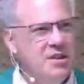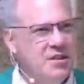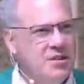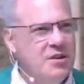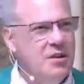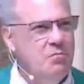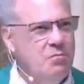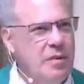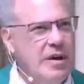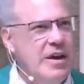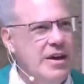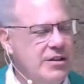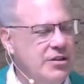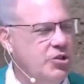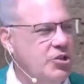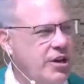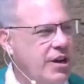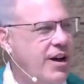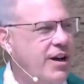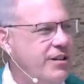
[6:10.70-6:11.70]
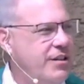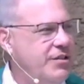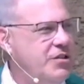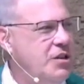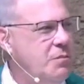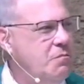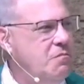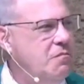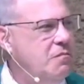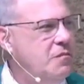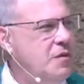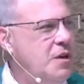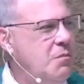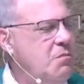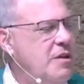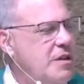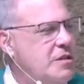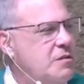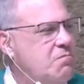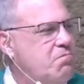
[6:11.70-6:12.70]
the being challenge. It, it
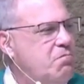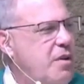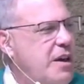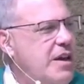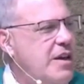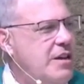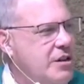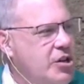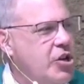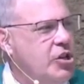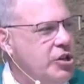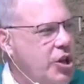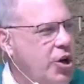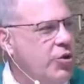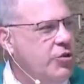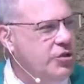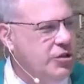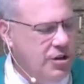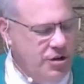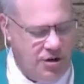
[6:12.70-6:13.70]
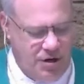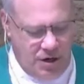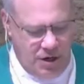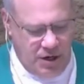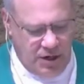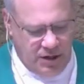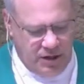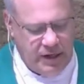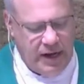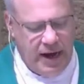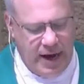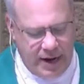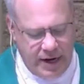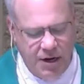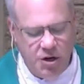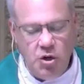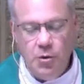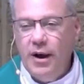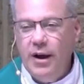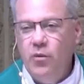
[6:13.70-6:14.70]
means being closer to God. And
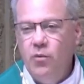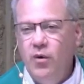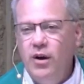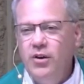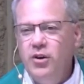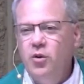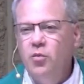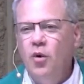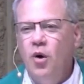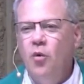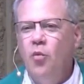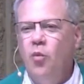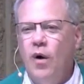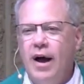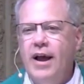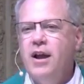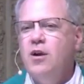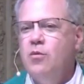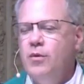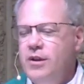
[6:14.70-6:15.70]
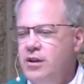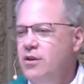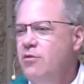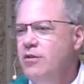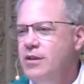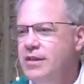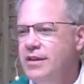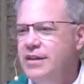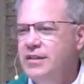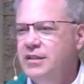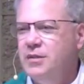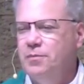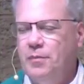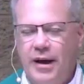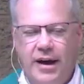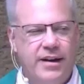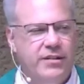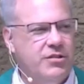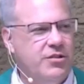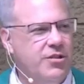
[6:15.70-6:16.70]
you might wonder, well, why are we doing this,
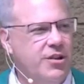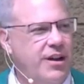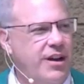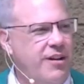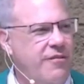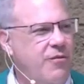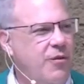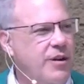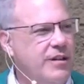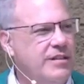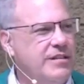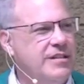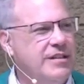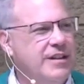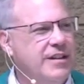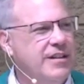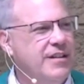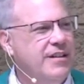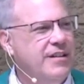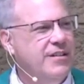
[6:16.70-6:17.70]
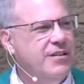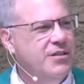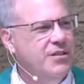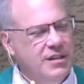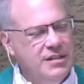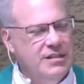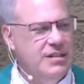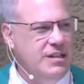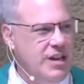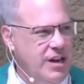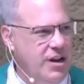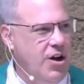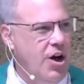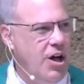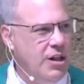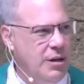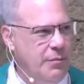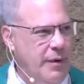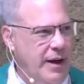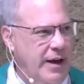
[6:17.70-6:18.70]
Pastor Dave? What's this thing
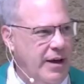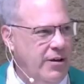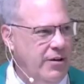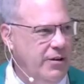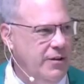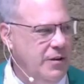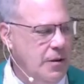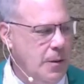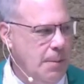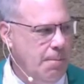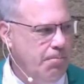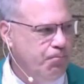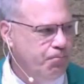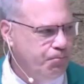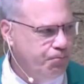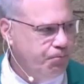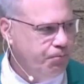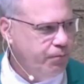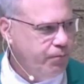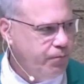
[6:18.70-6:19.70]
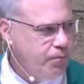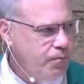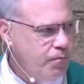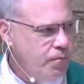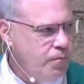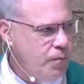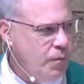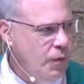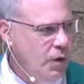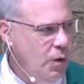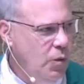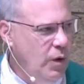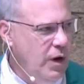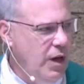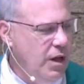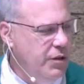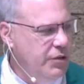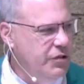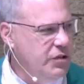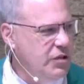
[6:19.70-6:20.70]
all about? Well,
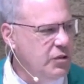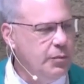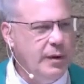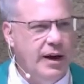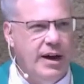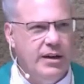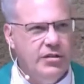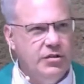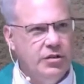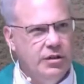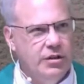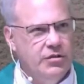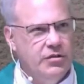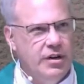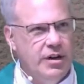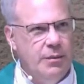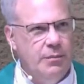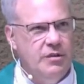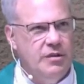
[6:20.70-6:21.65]
there's this pastor. His name is